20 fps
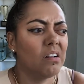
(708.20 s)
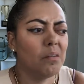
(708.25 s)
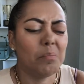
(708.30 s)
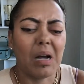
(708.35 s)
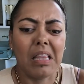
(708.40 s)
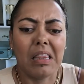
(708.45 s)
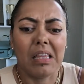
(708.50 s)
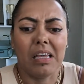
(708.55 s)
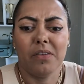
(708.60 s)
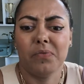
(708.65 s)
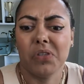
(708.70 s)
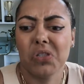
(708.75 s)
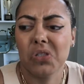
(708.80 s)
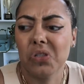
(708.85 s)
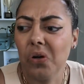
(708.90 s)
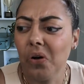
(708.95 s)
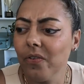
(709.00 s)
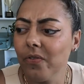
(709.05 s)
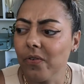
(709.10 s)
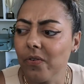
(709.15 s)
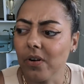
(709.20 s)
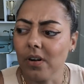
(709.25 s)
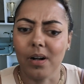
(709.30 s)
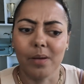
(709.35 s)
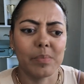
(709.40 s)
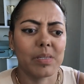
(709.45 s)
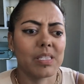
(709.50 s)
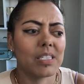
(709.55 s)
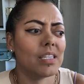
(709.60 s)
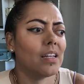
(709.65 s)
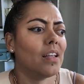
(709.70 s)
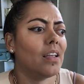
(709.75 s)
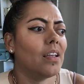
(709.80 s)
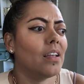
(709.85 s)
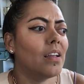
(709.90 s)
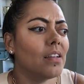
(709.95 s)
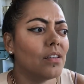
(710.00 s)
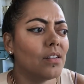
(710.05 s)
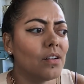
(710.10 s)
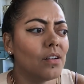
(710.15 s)
my life is over. I'm
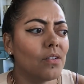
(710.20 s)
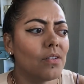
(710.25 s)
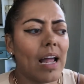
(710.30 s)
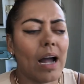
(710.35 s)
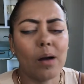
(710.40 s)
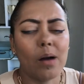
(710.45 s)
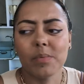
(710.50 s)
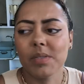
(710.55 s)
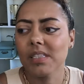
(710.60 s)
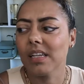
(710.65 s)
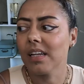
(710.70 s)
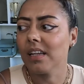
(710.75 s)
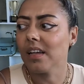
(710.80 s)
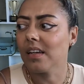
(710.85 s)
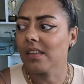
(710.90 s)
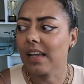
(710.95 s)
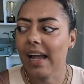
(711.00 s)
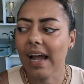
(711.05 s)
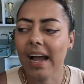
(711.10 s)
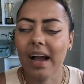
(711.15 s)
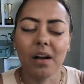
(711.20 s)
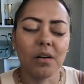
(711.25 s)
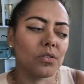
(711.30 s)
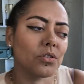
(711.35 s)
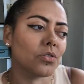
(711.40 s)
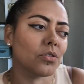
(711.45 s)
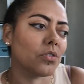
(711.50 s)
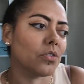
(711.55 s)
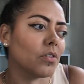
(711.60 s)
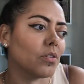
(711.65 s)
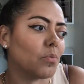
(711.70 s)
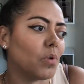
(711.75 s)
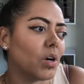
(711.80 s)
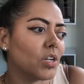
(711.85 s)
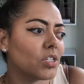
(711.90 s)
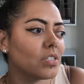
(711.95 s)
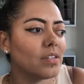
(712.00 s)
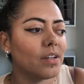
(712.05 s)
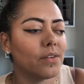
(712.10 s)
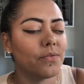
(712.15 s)
sitting, you know, now I'm sitting on the couch or
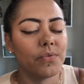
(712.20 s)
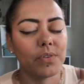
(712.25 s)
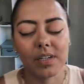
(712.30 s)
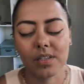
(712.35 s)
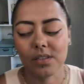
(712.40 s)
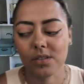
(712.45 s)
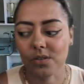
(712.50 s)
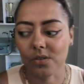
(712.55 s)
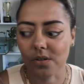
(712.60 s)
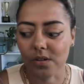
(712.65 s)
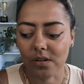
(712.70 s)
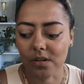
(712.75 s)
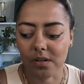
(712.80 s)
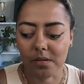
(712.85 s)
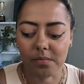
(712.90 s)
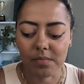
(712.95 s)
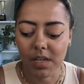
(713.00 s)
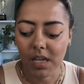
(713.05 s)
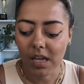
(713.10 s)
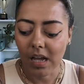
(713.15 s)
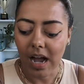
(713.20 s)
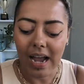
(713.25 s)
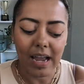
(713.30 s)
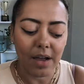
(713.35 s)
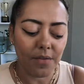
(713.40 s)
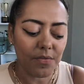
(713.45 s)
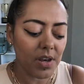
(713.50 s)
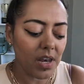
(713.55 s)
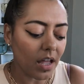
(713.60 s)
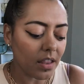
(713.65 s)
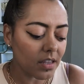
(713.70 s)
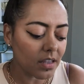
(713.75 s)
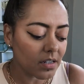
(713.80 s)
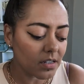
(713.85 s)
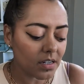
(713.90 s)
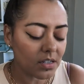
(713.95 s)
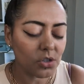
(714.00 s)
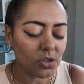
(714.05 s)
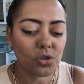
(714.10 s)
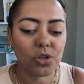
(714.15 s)
watching Netflix or I have nothing
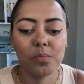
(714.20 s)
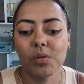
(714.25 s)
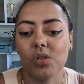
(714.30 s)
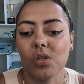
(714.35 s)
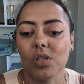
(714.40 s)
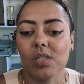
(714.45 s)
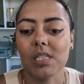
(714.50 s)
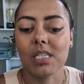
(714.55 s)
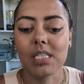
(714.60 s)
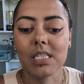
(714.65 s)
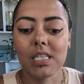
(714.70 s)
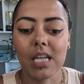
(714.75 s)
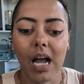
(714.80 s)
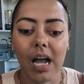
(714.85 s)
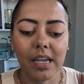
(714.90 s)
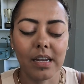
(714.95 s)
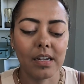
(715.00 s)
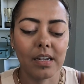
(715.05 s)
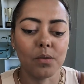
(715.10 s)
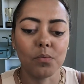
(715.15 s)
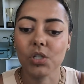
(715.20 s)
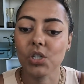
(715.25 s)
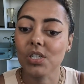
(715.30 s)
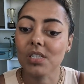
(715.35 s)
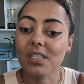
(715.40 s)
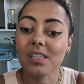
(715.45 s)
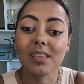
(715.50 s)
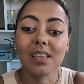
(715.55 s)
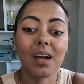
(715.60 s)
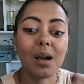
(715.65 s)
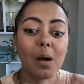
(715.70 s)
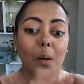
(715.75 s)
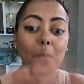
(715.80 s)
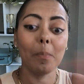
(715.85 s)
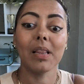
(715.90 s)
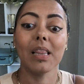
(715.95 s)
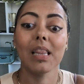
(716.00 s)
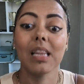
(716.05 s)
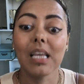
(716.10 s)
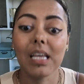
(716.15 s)
to contribute to society, which is the
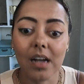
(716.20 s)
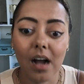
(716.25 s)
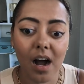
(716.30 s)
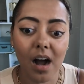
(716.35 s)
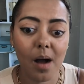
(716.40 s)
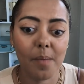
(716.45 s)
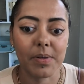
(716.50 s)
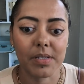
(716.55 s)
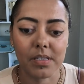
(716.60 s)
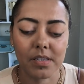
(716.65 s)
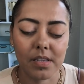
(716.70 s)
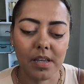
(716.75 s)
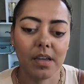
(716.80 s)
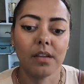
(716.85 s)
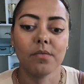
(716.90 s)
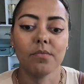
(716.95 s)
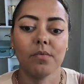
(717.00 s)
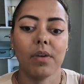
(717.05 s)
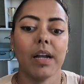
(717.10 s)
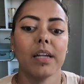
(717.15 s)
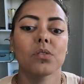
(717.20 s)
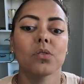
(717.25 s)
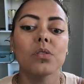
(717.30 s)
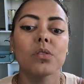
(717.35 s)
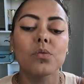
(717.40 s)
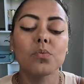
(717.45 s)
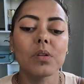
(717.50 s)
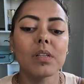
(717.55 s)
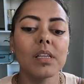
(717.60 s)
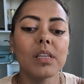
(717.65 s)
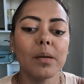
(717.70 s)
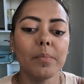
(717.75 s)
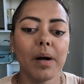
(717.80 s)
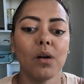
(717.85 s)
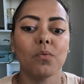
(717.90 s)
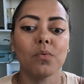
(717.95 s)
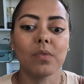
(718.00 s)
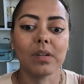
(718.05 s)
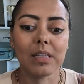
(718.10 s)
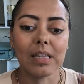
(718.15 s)
complete opposite, right? So it's really
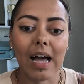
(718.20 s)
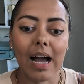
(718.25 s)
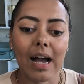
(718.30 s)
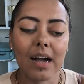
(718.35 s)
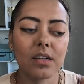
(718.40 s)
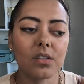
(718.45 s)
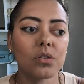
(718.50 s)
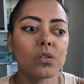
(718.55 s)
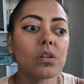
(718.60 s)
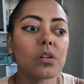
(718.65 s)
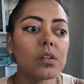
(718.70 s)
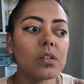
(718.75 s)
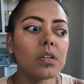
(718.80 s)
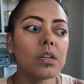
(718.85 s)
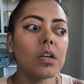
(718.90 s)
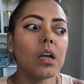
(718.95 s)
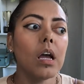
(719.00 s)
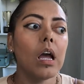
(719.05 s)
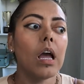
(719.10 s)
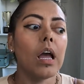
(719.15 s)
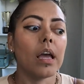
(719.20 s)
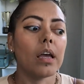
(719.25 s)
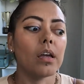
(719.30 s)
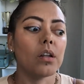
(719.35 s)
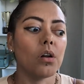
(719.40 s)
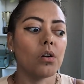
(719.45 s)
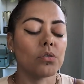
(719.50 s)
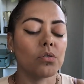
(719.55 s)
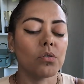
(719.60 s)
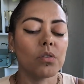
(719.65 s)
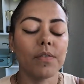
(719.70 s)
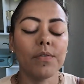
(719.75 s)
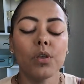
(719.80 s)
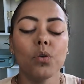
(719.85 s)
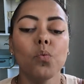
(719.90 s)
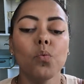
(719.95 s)
about relax early and also giving